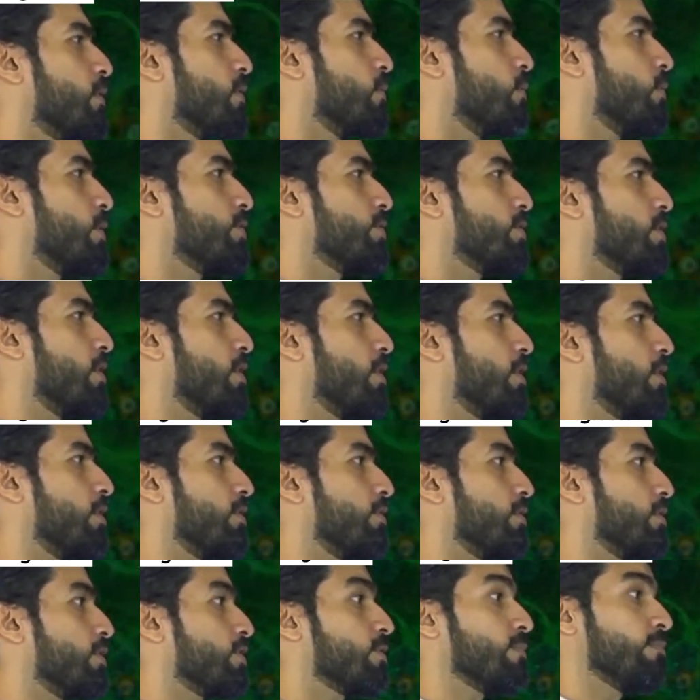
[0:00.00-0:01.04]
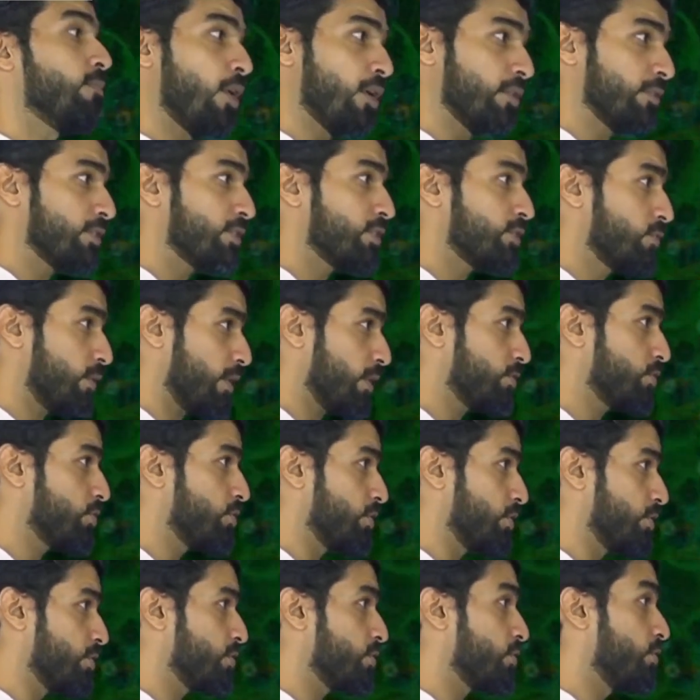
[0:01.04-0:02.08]
which are the smallest
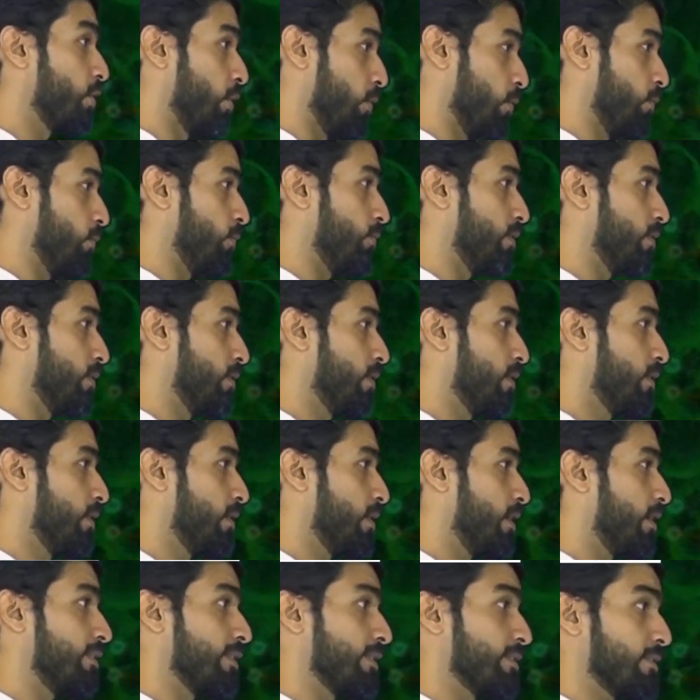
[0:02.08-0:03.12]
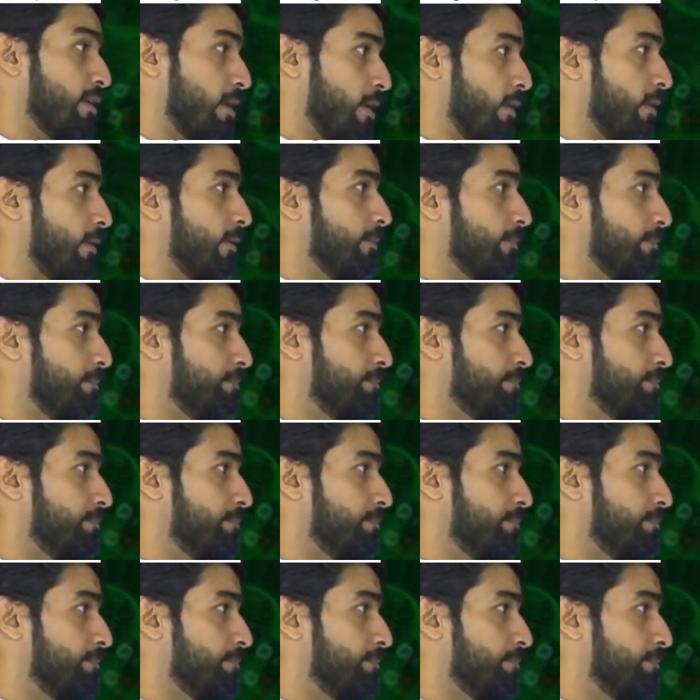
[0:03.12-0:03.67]
structures known in the cell.